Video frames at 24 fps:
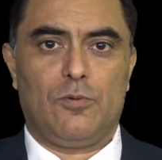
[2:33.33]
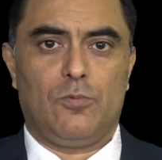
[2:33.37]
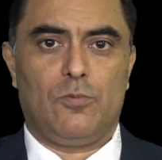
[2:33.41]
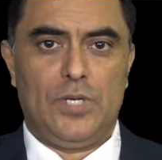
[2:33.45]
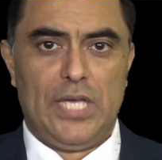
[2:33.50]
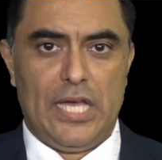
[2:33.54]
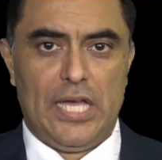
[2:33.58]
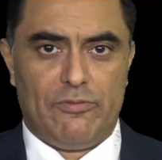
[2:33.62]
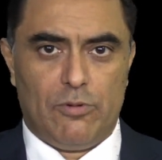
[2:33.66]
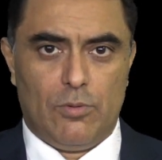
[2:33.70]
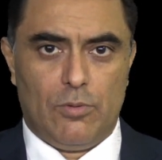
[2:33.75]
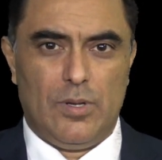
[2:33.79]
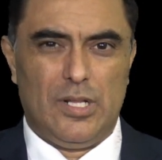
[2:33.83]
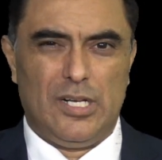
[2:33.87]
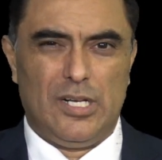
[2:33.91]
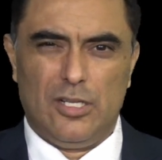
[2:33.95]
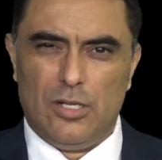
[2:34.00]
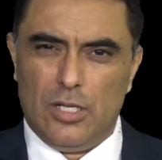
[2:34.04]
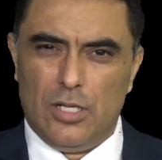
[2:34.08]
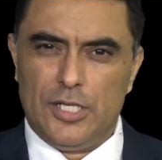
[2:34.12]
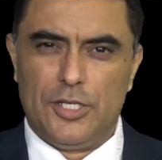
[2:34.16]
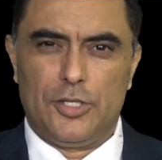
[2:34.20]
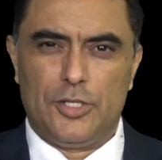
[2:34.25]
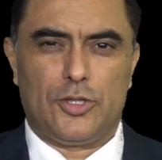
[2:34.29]
We have a
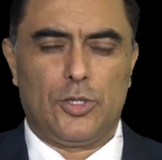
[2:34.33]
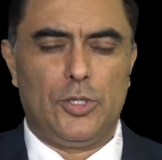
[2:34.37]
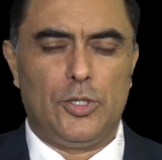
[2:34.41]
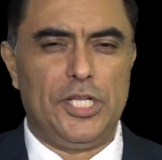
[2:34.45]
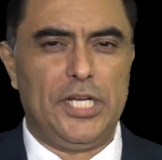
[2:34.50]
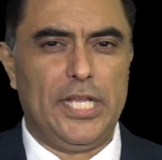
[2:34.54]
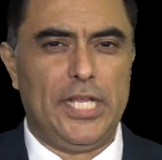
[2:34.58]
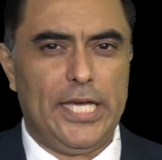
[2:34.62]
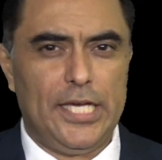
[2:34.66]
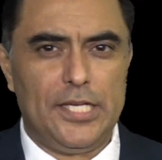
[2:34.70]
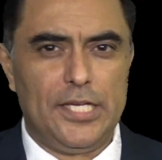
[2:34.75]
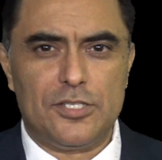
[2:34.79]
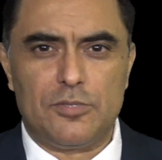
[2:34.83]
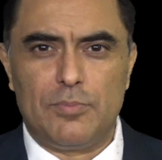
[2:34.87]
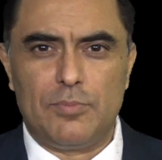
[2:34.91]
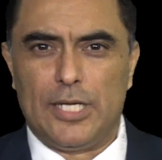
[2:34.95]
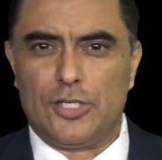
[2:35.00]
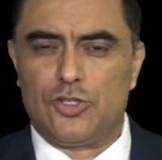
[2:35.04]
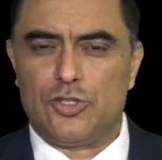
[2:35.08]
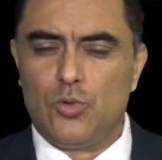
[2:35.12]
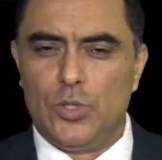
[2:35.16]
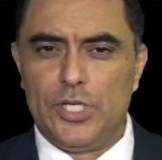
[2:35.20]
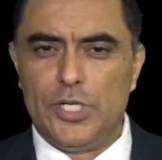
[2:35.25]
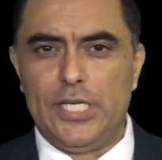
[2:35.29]
little under 30 days,
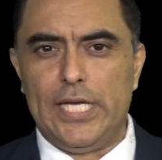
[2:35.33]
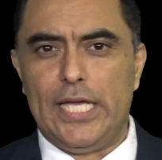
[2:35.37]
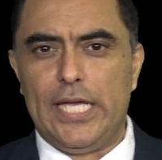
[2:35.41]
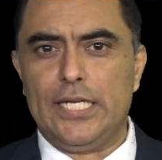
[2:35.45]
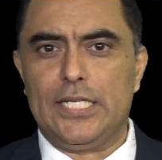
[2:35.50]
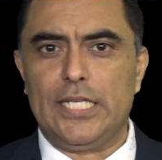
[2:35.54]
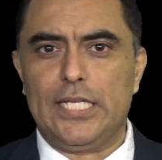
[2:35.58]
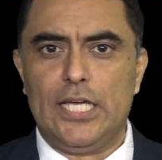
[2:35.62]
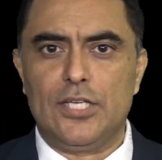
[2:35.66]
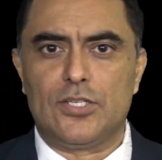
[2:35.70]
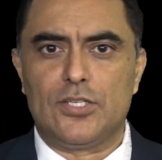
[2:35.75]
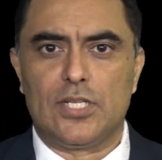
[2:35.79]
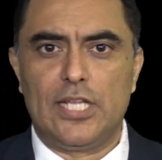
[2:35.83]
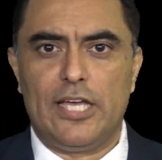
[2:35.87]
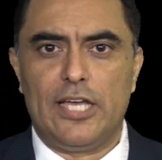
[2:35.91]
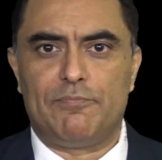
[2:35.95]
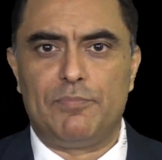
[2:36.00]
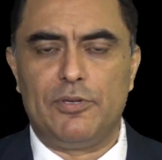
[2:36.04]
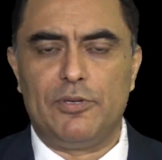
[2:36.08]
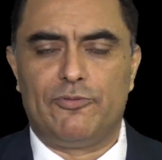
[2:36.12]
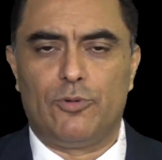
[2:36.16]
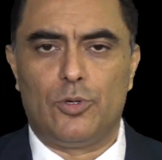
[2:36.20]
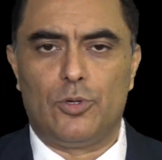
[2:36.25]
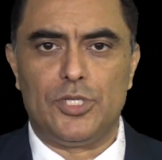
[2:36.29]
about 28 days left
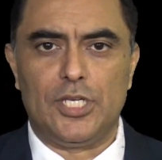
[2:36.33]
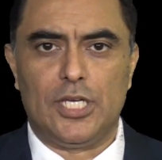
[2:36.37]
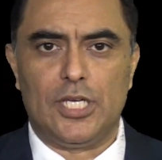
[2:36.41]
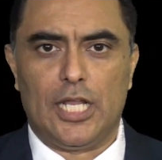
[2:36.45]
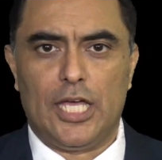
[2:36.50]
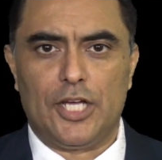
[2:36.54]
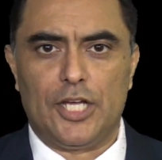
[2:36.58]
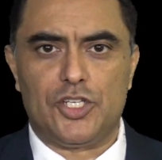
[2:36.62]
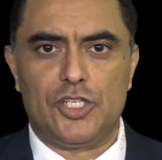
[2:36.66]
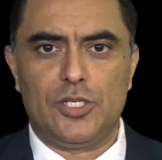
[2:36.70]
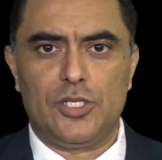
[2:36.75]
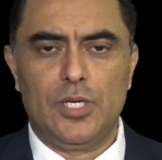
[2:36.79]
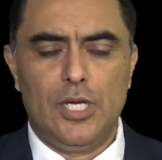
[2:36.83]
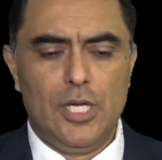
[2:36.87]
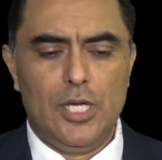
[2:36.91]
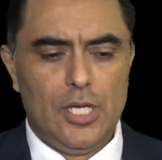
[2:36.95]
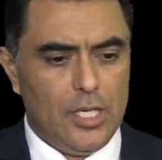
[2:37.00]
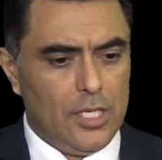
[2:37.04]
before the election.